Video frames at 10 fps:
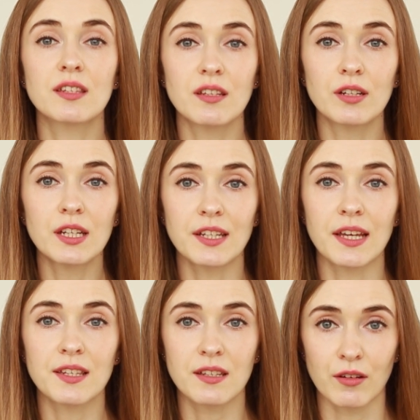30
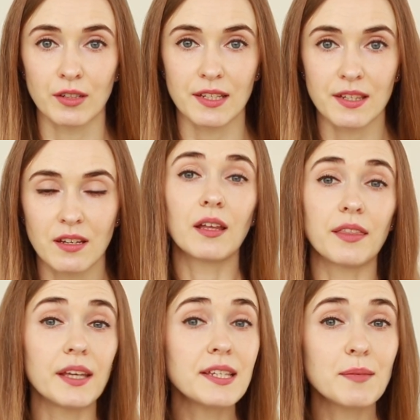days notice.
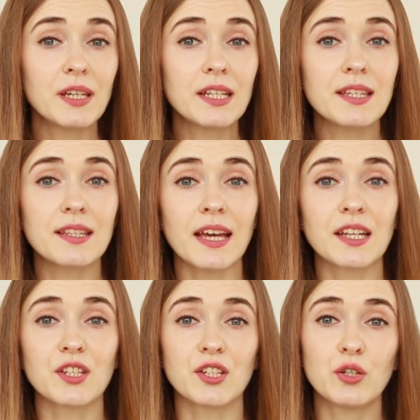This means
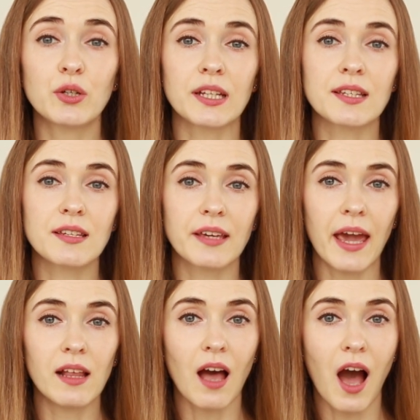that you can
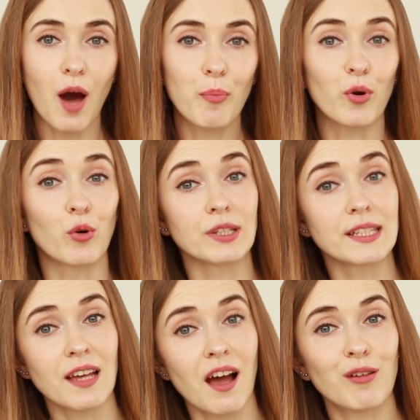scale up or
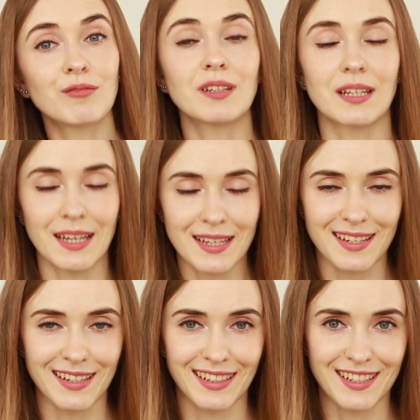down as
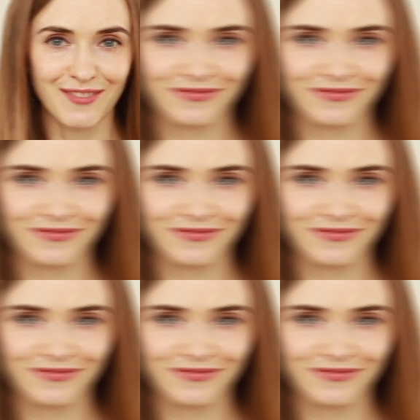needed.